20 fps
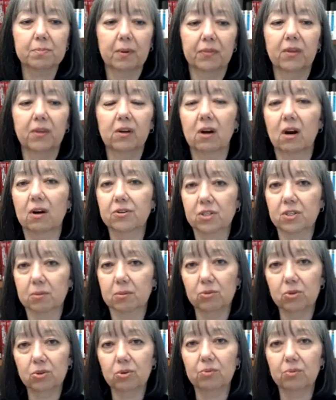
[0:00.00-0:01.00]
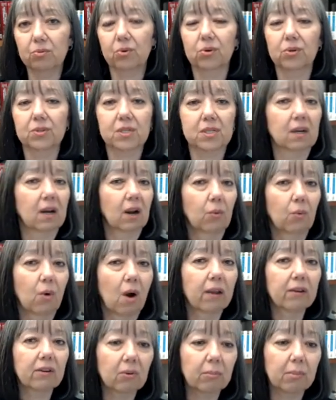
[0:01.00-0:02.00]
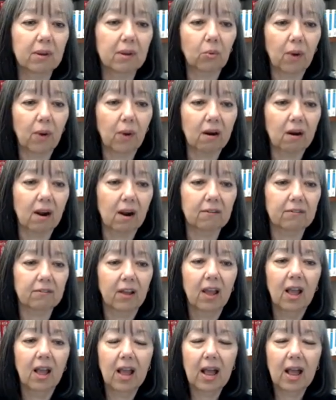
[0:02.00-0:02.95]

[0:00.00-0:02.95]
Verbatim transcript: but there are some new rules that I want you to be aware of